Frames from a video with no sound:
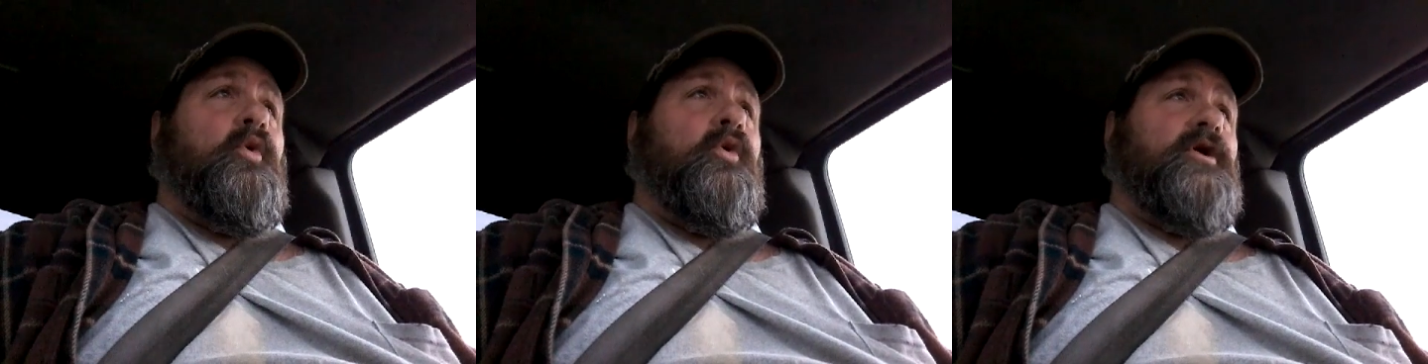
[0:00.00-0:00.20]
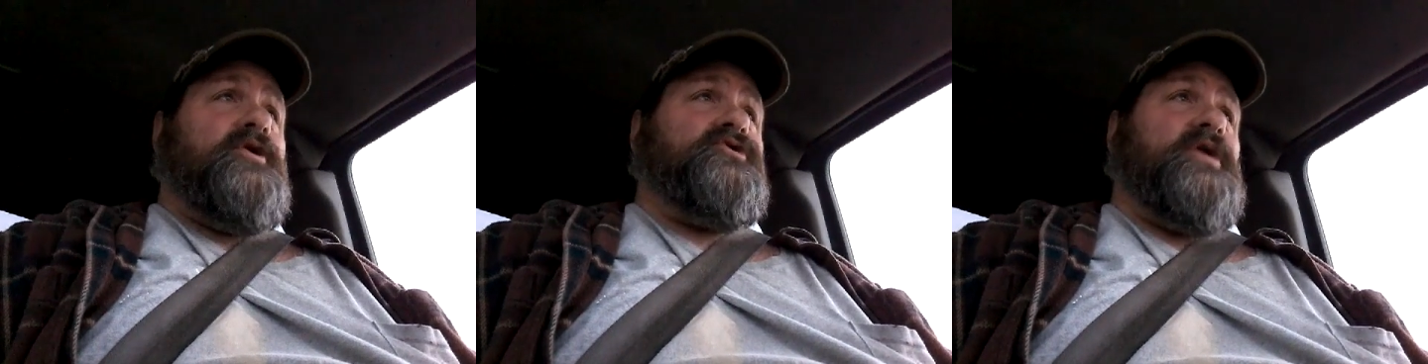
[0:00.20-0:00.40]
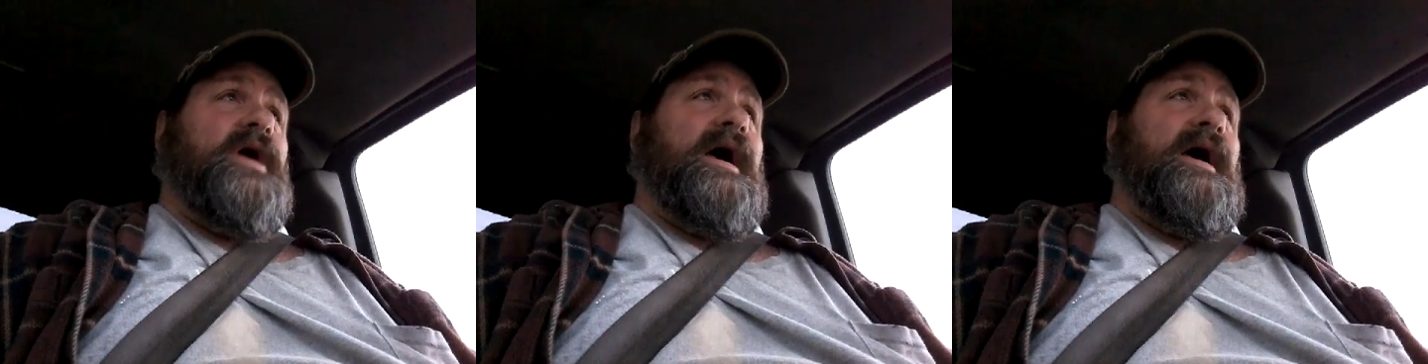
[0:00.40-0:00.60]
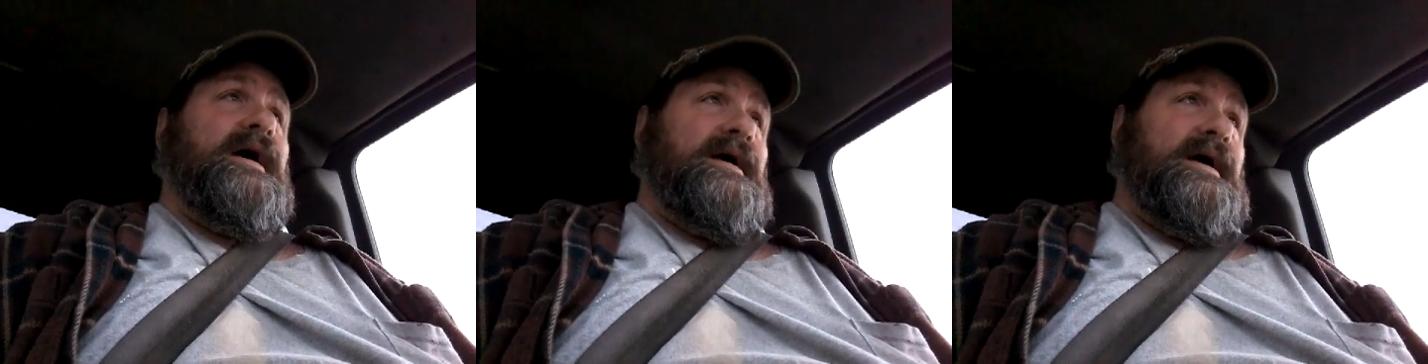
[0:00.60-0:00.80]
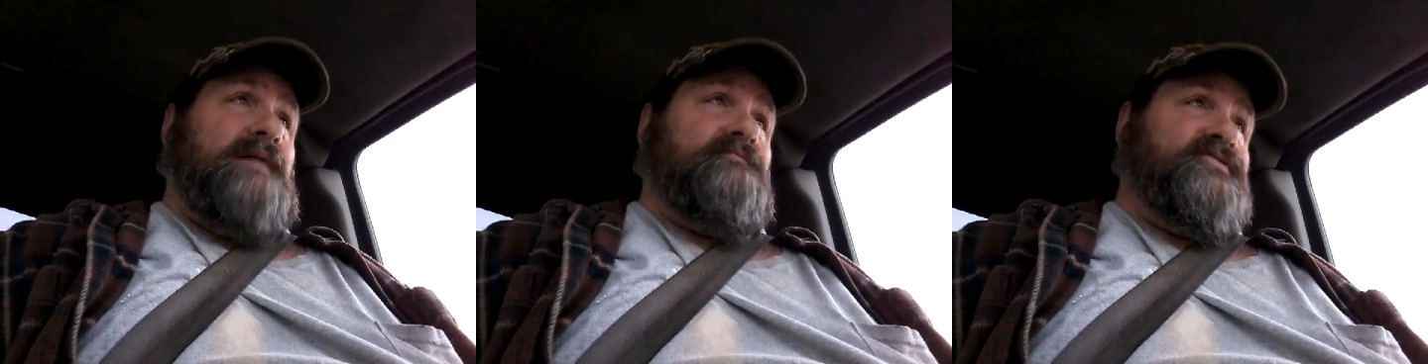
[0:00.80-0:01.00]
Porch.
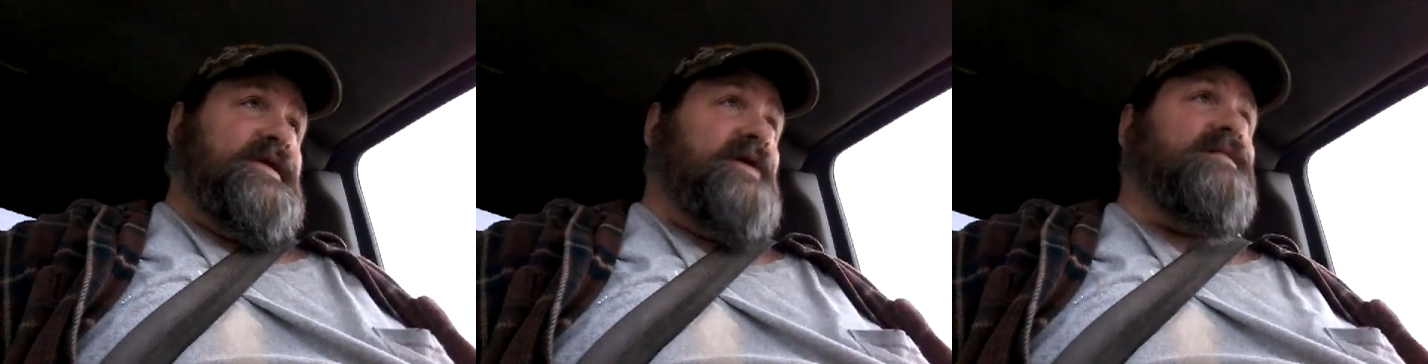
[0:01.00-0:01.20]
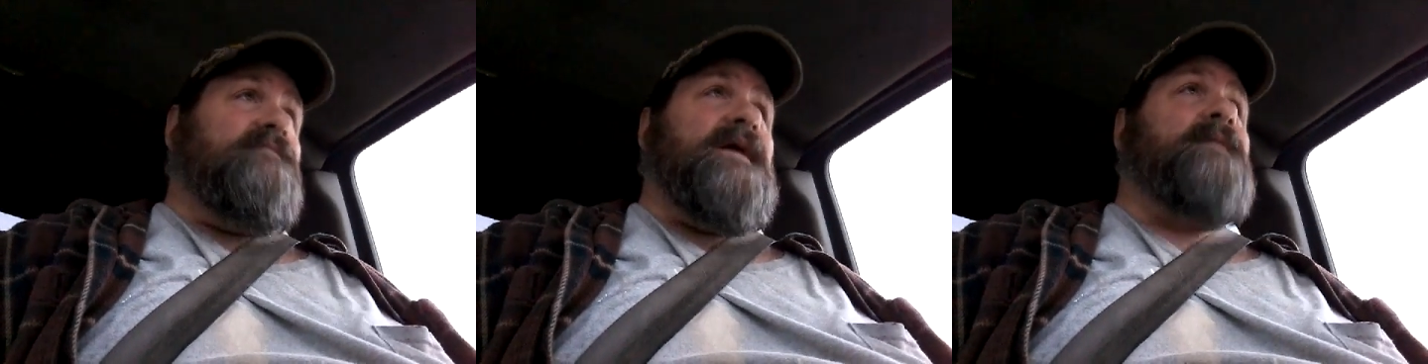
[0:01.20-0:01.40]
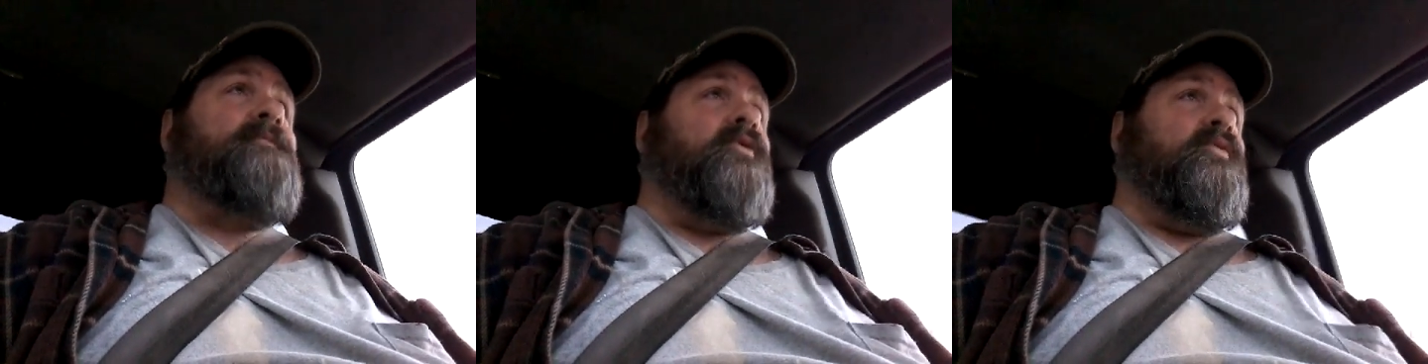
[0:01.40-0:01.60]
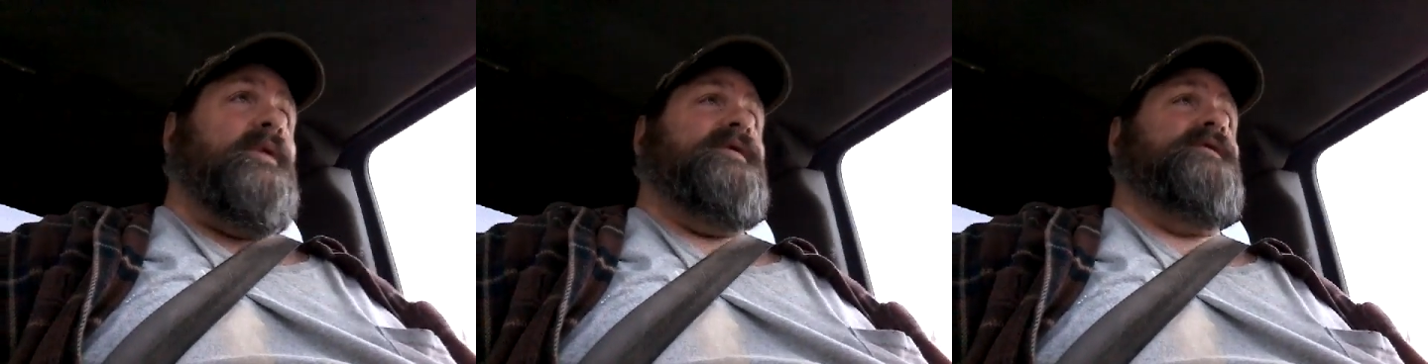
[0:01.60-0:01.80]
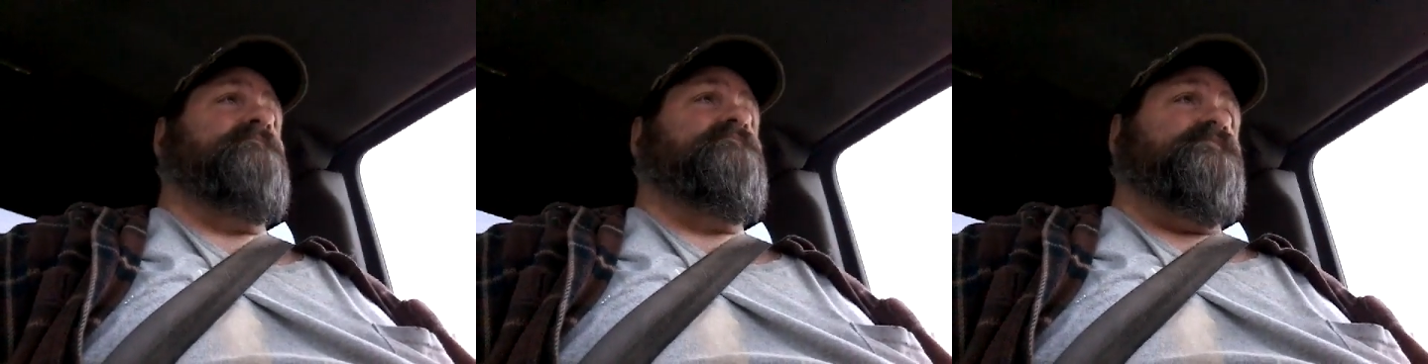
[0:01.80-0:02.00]
I'm still a member
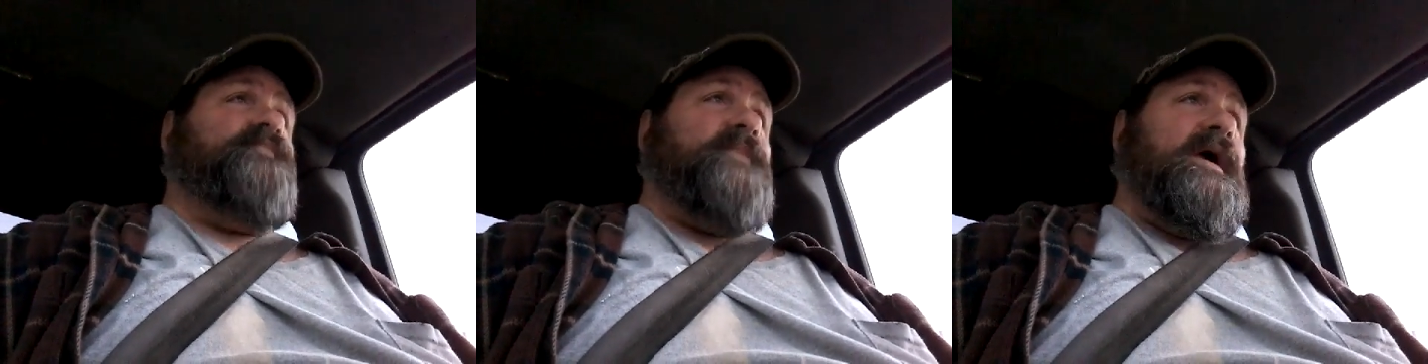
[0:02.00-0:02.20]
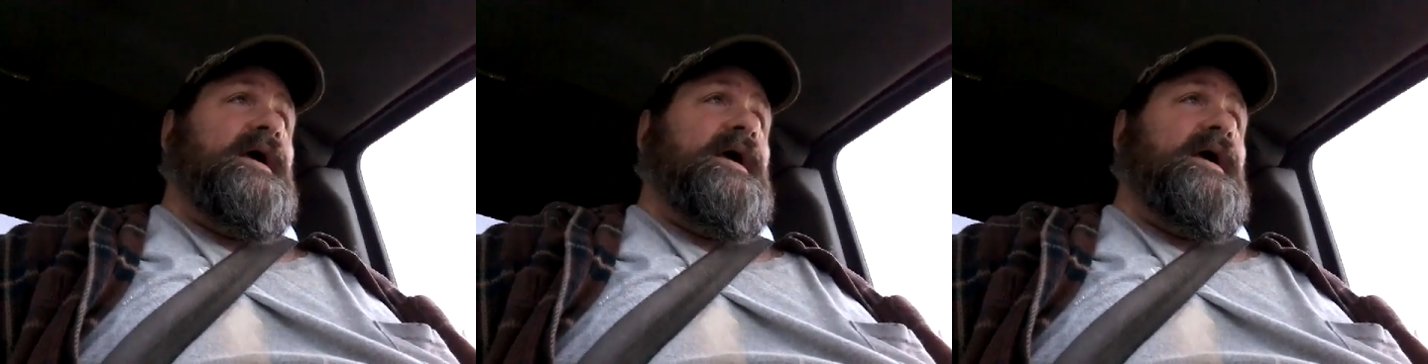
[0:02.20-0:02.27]
with them,